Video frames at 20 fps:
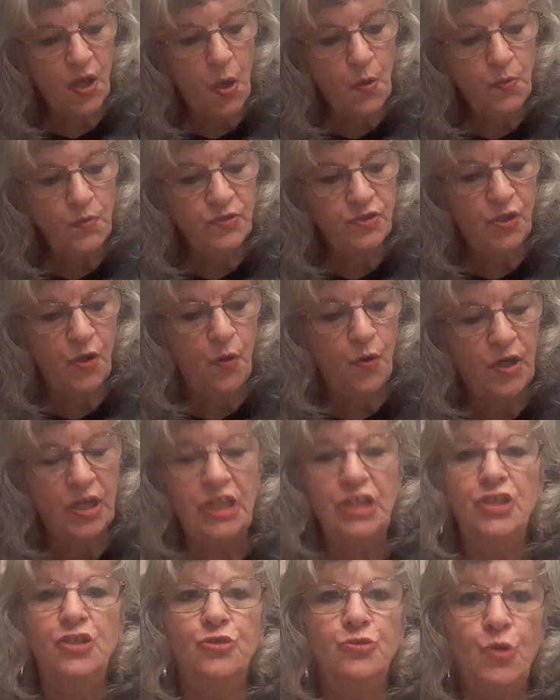owns or
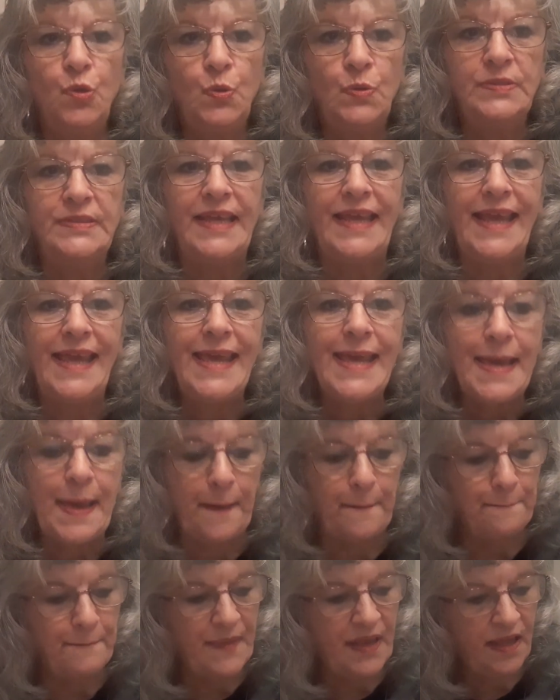controls
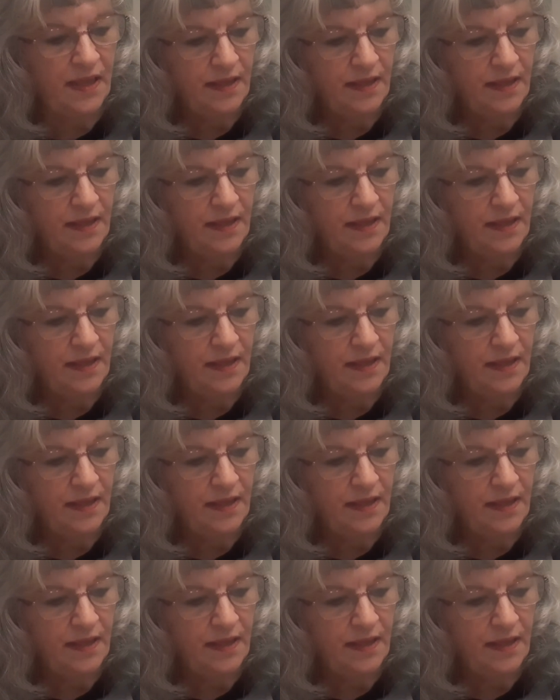him.